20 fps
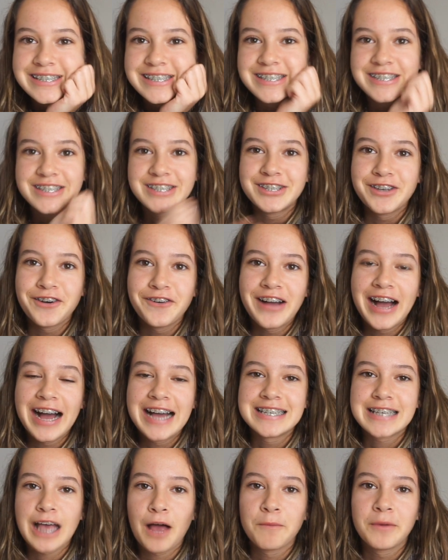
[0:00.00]
So
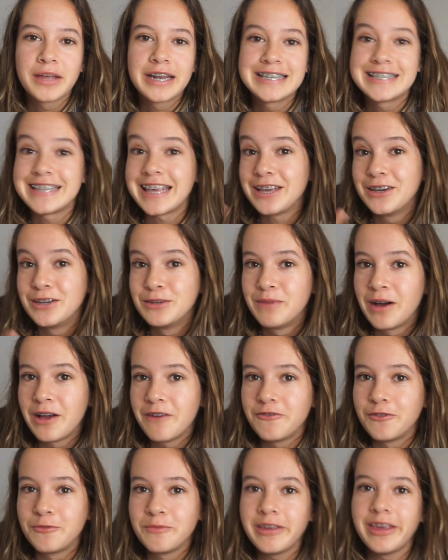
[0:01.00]
guys, I'm gonna say goodbye
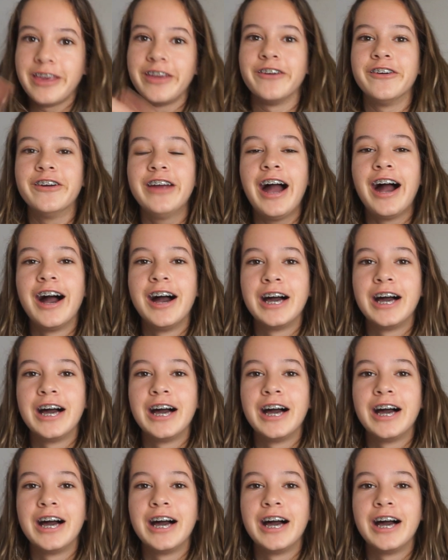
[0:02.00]
from here.